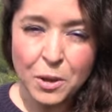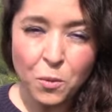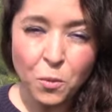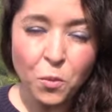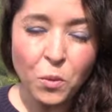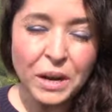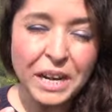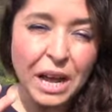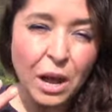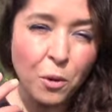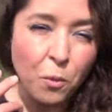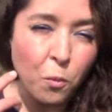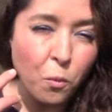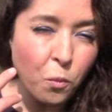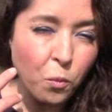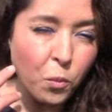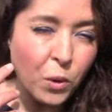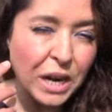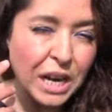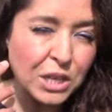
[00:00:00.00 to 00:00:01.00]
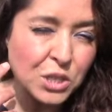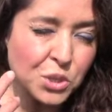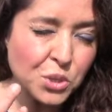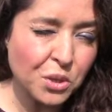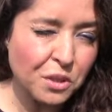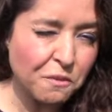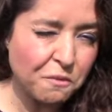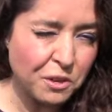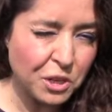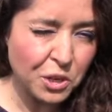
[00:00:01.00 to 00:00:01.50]
When I saw
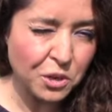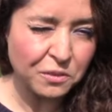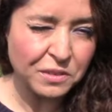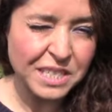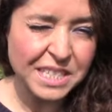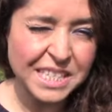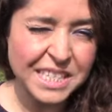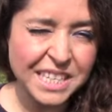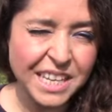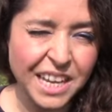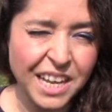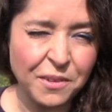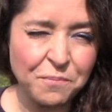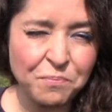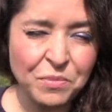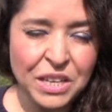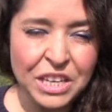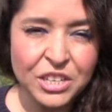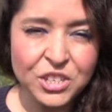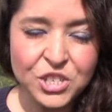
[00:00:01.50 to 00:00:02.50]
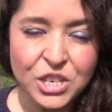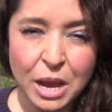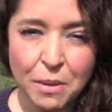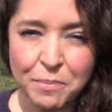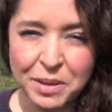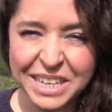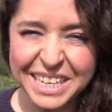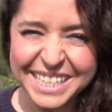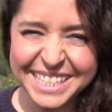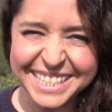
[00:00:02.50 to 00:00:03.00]
the video of this
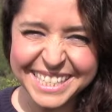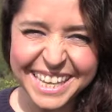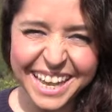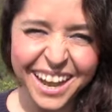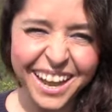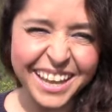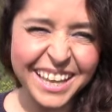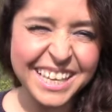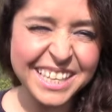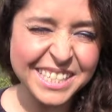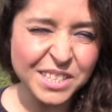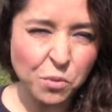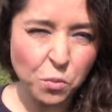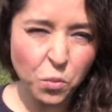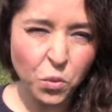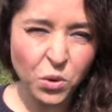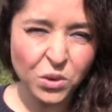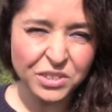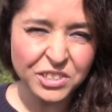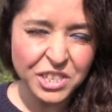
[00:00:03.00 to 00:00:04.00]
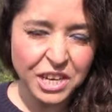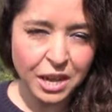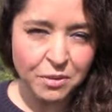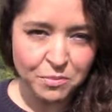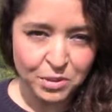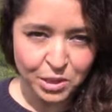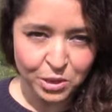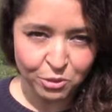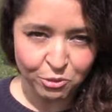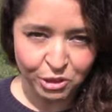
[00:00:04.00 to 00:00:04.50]
Japanese guy, he's a world
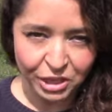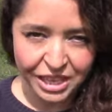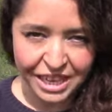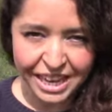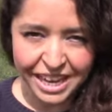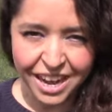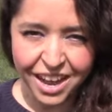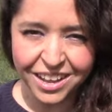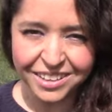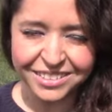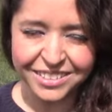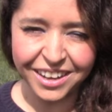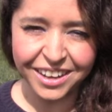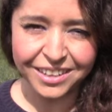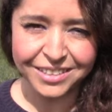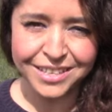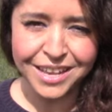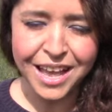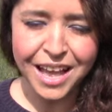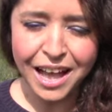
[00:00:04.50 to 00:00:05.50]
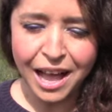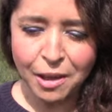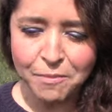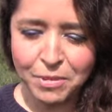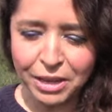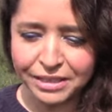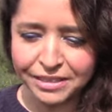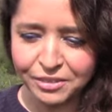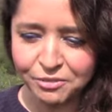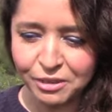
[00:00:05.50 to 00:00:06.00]
champion of eating hot dogs. I
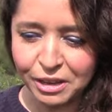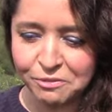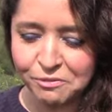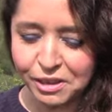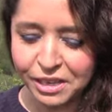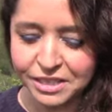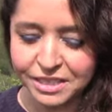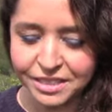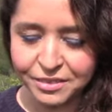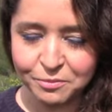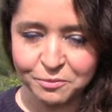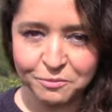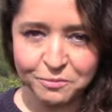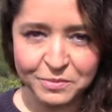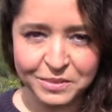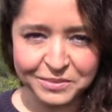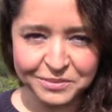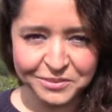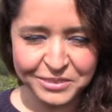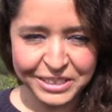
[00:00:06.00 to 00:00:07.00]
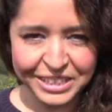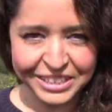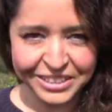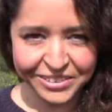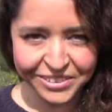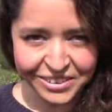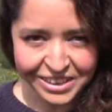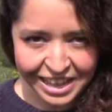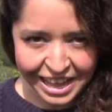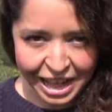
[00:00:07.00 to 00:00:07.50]
might, if I find the
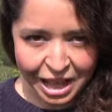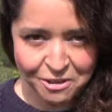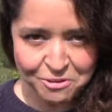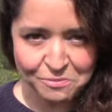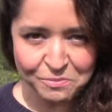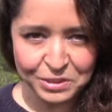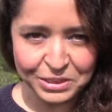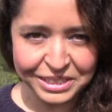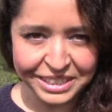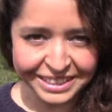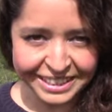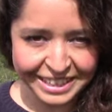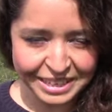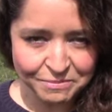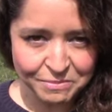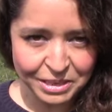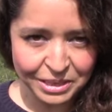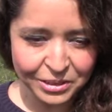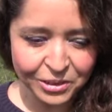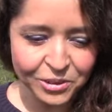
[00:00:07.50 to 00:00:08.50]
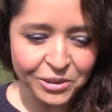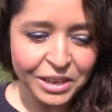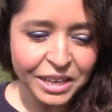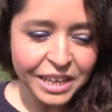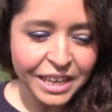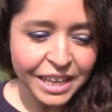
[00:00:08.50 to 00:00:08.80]
video, I will put the link below.